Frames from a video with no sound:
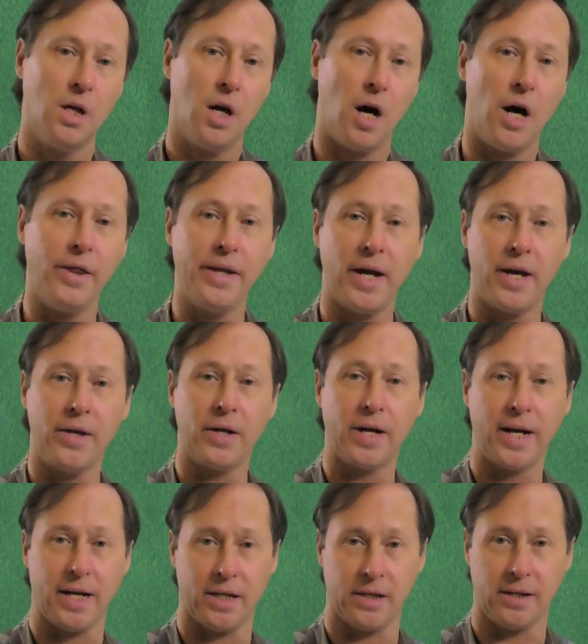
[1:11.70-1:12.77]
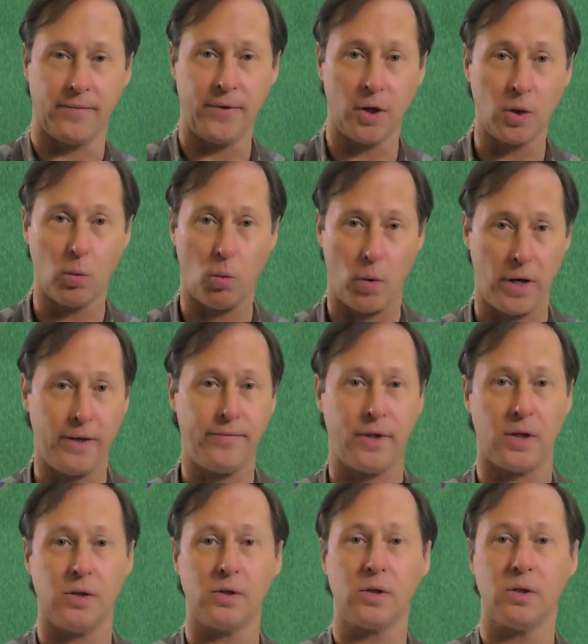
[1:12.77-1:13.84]
On the other hand, if you're one of
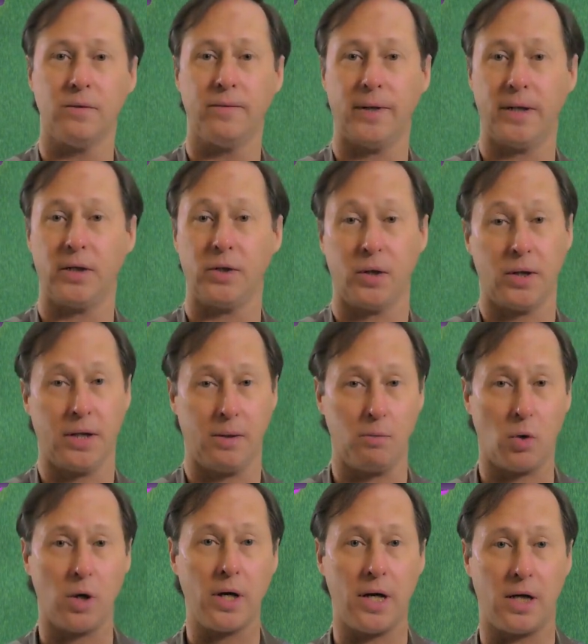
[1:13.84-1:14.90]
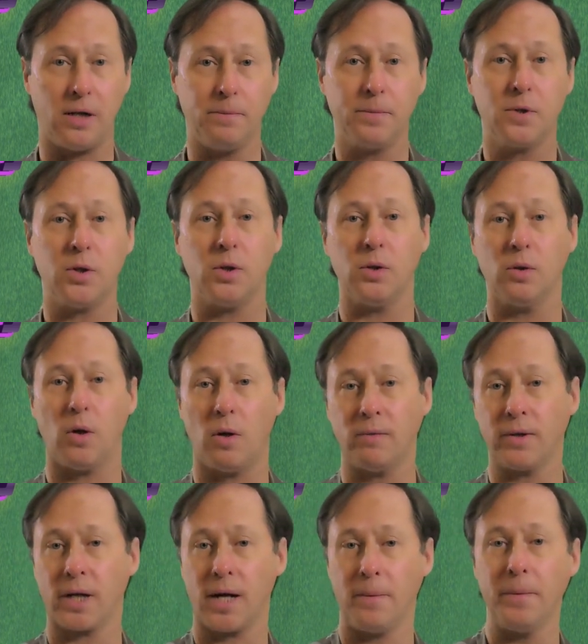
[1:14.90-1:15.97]
those who feel you need more help to
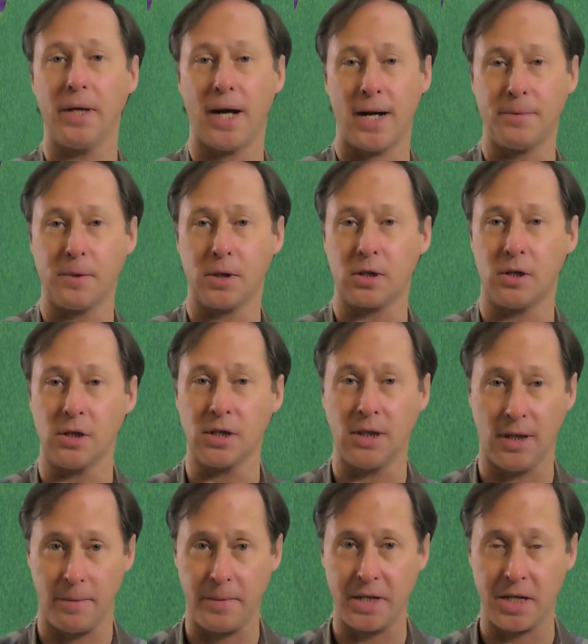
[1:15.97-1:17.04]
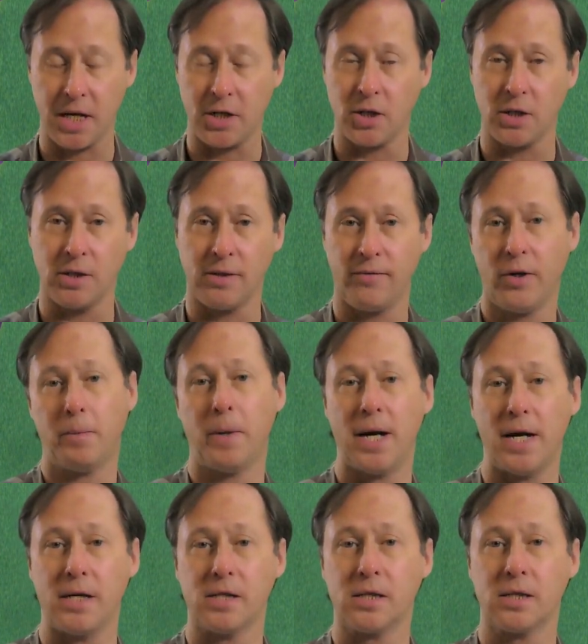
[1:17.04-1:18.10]
overcome the obstacles and limitations of your
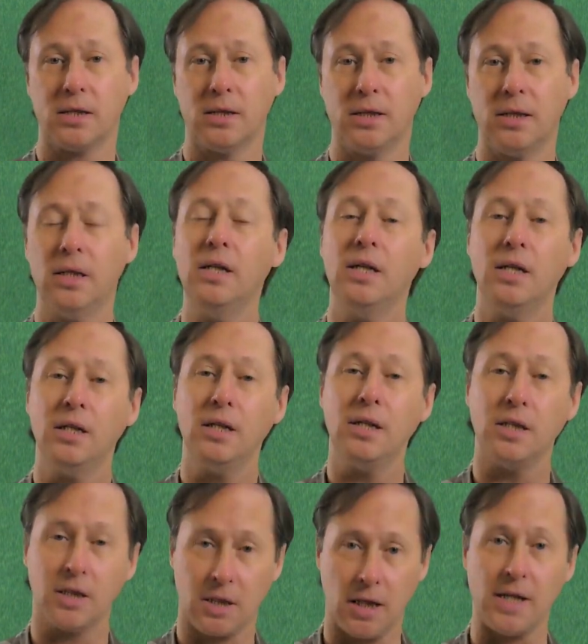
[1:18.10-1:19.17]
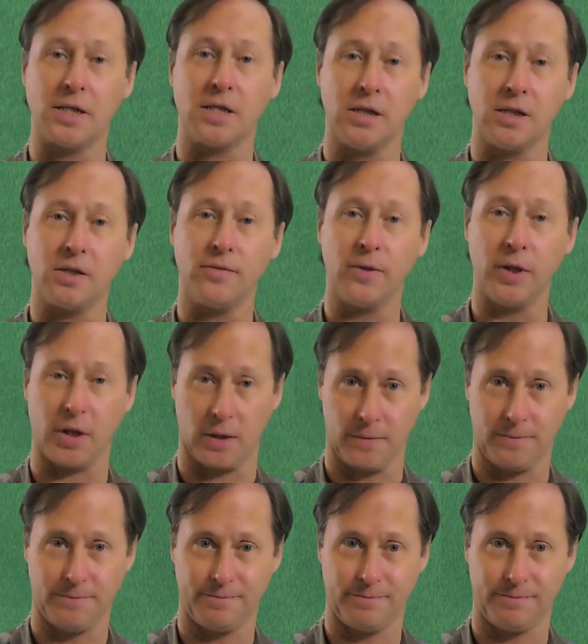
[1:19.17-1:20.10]
past, this lesson is for you.